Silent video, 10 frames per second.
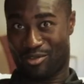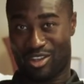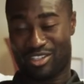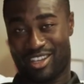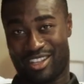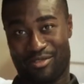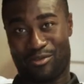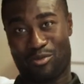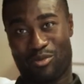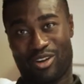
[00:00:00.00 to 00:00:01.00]
if you ask any
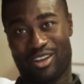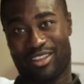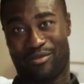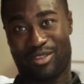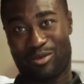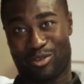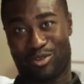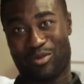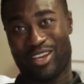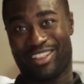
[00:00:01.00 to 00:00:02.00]
footballer if they want
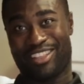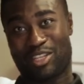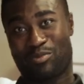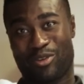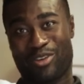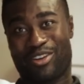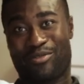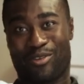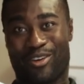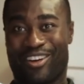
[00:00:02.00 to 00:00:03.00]
to be in this period
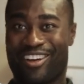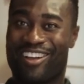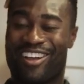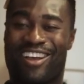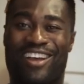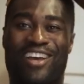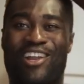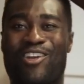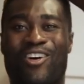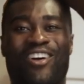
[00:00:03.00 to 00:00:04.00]
for
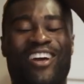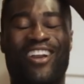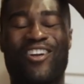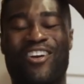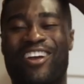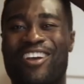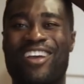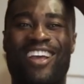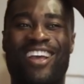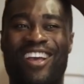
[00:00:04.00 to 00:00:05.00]
a long.
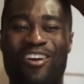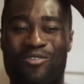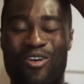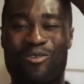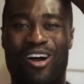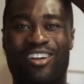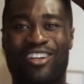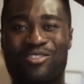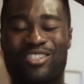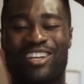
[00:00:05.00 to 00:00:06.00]
For a while
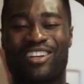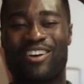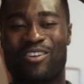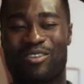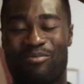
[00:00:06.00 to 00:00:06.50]
they would say no,